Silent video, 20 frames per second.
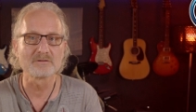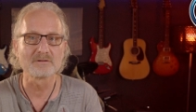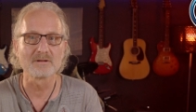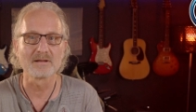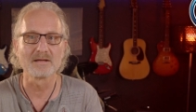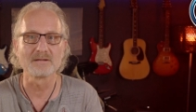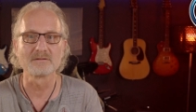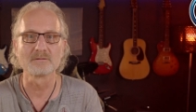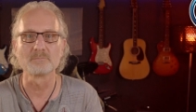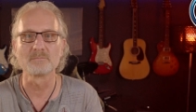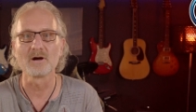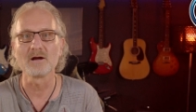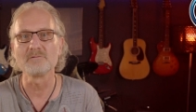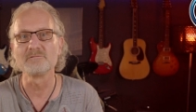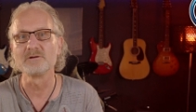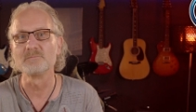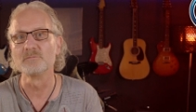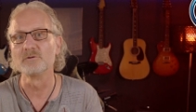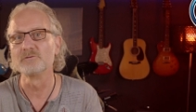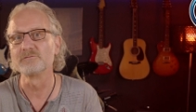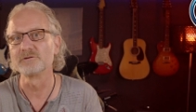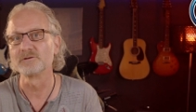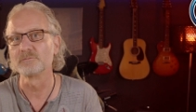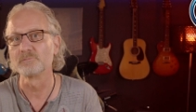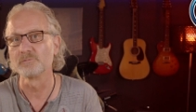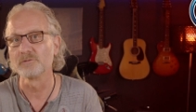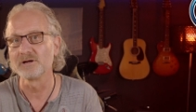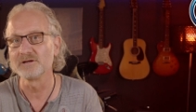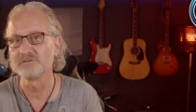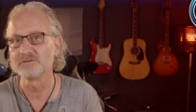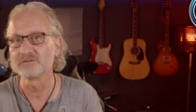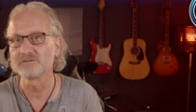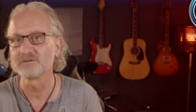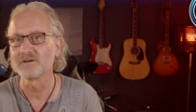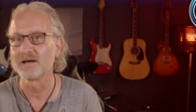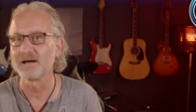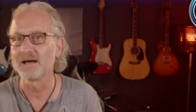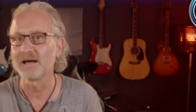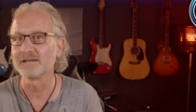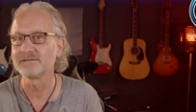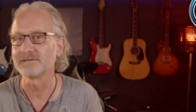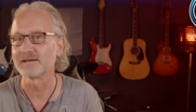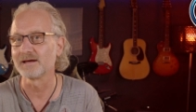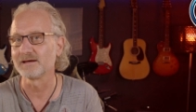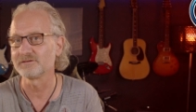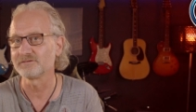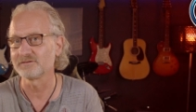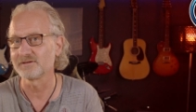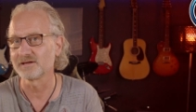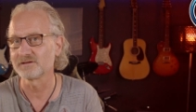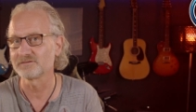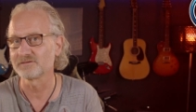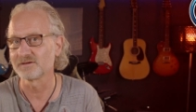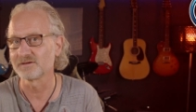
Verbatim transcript: it later by removing the braces and hashtags